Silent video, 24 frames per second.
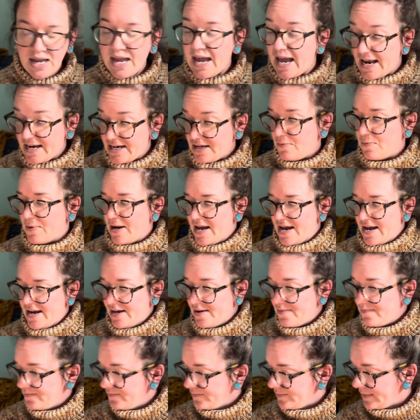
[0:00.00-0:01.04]

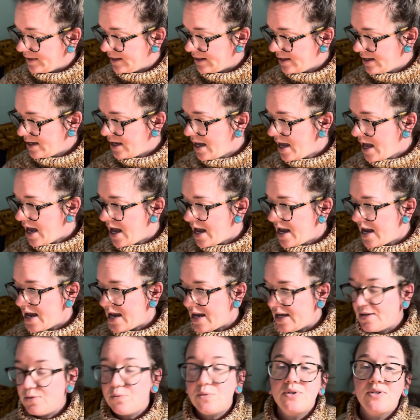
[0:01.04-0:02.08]
Anyway,
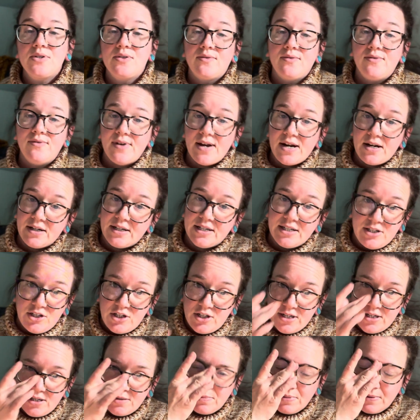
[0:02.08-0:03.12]
it was very
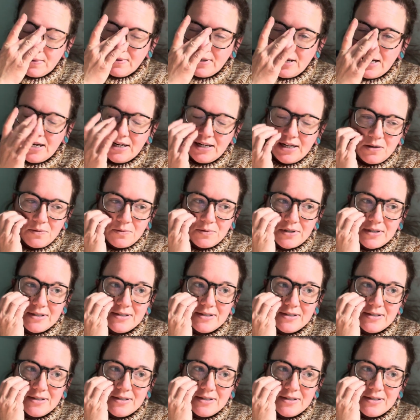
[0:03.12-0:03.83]
cheap, and it